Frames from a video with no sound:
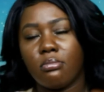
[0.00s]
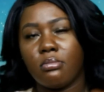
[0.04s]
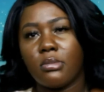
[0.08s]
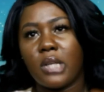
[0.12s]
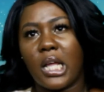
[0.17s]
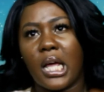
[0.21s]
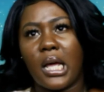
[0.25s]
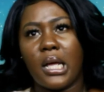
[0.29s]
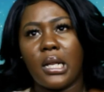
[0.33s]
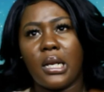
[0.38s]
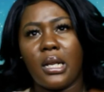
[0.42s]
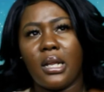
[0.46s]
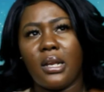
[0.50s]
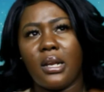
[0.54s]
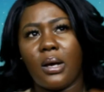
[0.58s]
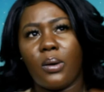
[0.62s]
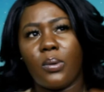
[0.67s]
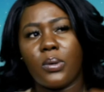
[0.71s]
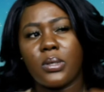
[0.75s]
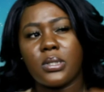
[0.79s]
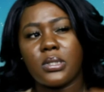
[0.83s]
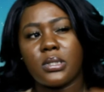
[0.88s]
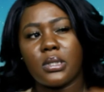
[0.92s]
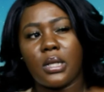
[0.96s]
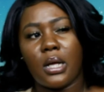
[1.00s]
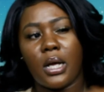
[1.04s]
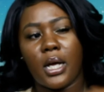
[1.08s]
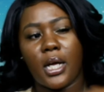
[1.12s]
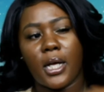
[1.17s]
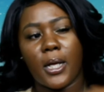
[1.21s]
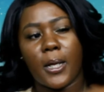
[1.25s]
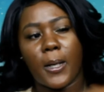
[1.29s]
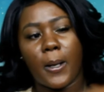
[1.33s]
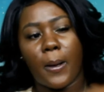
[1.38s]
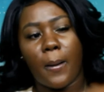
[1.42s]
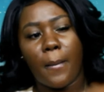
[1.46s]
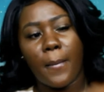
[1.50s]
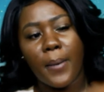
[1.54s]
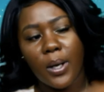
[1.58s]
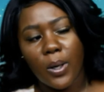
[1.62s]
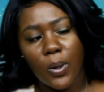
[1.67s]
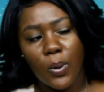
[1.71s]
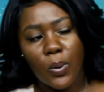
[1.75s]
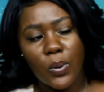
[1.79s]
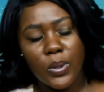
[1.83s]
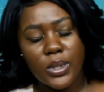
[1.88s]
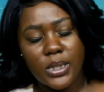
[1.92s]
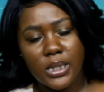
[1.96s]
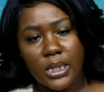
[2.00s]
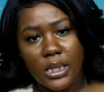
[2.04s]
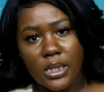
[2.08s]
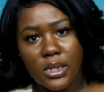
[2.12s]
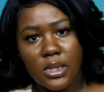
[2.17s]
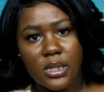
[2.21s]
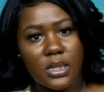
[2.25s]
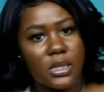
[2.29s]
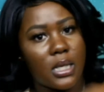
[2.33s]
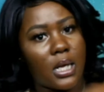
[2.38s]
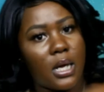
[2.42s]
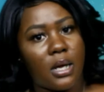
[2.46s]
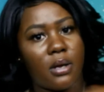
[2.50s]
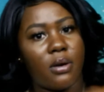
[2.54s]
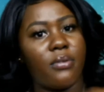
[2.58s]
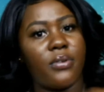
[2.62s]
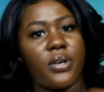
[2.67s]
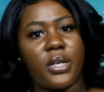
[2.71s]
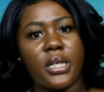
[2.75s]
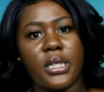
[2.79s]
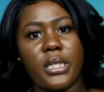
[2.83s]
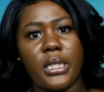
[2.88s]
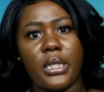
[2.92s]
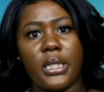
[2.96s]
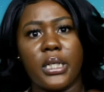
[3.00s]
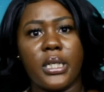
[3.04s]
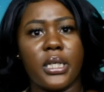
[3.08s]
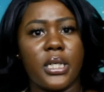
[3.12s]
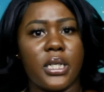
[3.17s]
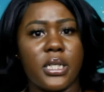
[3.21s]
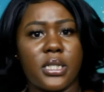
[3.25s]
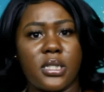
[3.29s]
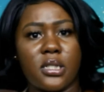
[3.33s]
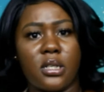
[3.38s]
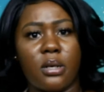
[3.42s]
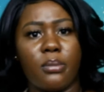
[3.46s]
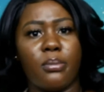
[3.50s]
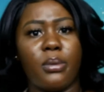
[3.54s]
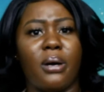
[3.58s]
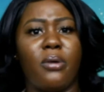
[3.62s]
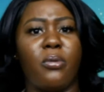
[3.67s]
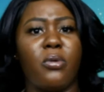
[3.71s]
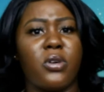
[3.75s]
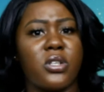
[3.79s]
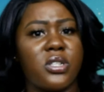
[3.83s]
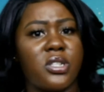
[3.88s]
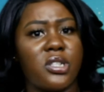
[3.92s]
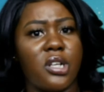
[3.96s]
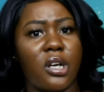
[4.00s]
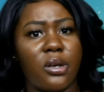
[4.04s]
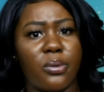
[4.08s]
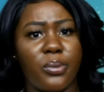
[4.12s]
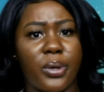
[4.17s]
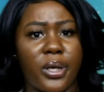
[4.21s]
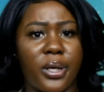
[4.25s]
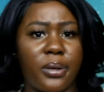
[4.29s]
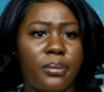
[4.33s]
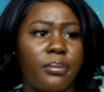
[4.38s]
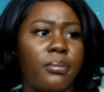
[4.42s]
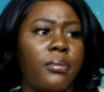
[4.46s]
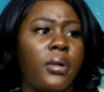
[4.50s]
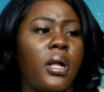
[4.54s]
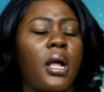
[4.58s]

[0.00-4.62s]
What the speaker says: And then I was like, hello, who is this? Because I had already deleted his number. I was done with him.